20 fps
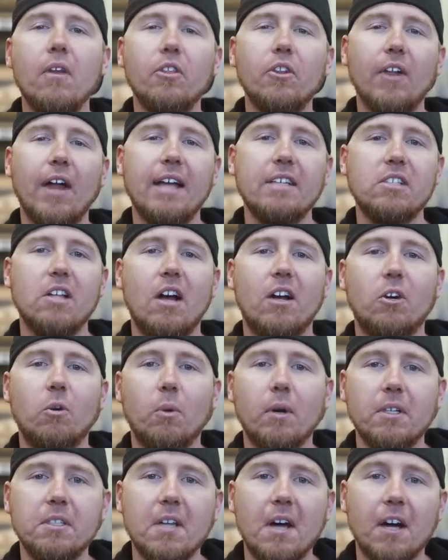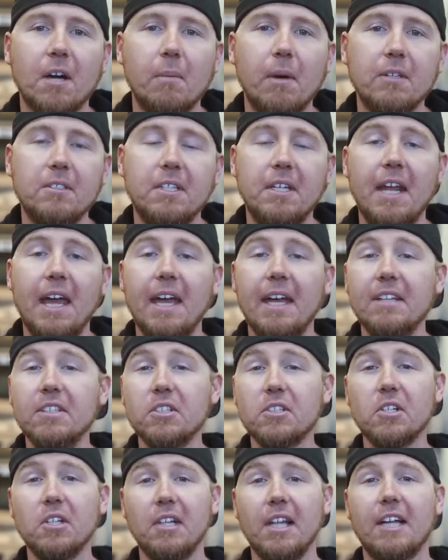The last locker we're going to talk about today
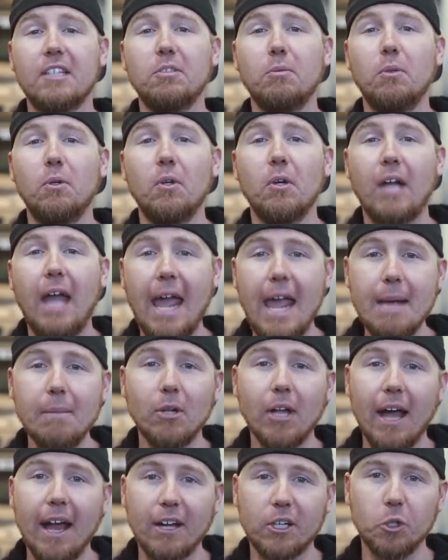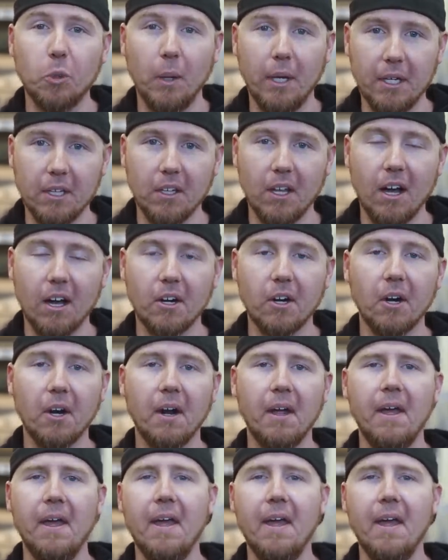is a selectable cable actuated locker.